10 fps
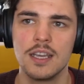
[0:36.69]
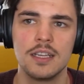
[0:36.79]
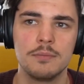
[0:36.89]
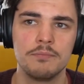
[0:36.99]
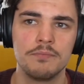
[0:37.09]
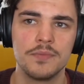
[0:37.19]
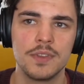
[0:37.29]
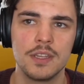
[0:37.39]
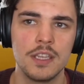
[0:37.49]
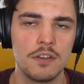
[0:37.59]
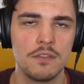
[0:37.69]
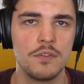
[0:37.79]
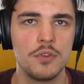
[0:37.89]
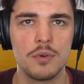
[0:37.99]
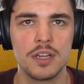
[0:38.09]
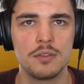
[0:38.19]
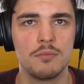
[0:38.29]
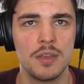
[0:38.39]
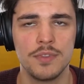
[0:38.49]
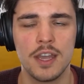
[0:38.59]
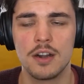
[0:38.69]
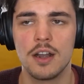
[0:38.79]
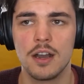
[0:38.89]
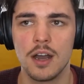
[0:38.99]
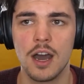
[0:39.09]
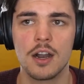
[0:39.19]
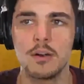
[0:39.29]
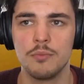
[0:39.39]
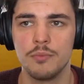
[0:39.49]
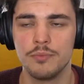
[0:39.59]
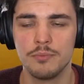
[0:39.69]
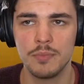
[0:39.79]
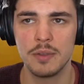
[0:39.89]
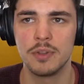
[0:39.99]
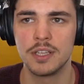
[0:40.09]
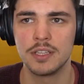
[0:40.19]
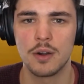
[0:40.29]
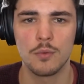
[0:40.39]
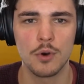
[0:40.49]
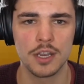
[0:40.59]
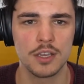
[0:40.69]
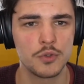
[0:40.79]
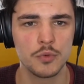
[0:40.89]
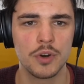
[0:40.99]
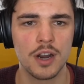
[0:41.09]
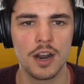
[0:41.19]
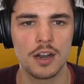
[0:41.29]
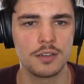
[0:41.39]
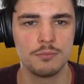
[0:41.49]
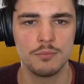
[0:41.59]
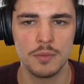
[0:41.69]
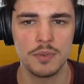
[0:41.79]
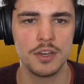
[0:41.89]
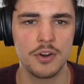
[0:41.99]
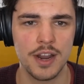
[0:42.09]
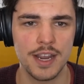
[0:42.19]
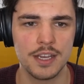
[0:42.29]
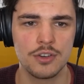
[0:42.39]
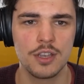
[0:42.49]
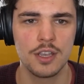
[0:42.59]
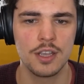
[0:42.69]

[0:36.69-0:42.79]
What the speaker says: Even if you know that there are people that are working super hard, maybe in your age,